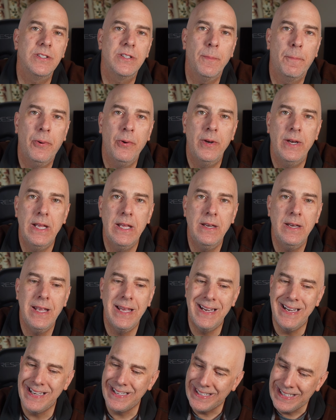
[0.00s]
to put in,
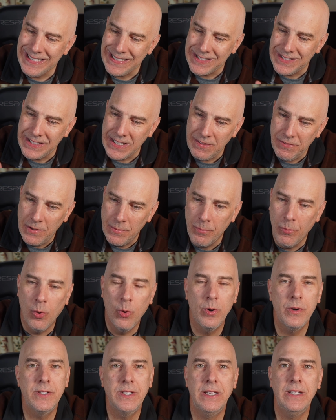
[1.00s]
and it gets even
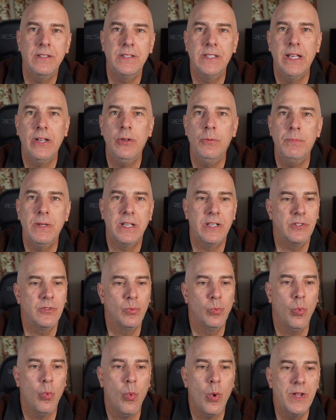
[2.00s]
more detailed because
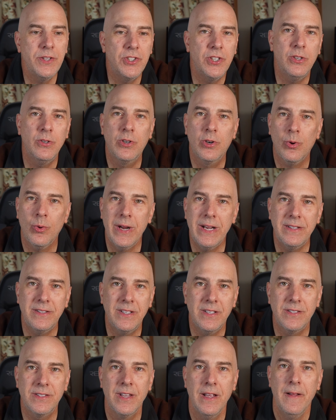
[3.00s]
once you create
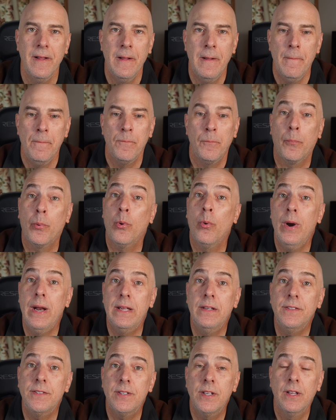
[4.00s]
this
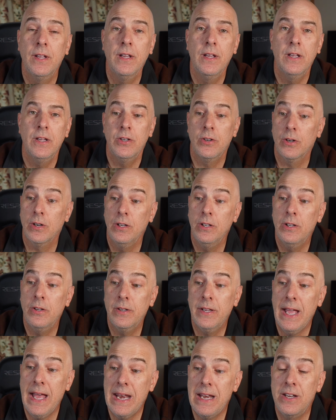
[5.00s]
print, you're going to
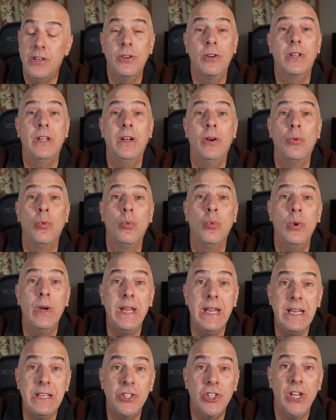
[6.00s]
look at it and you're going to
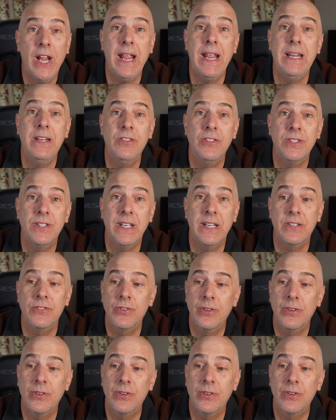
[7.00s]
re-change things.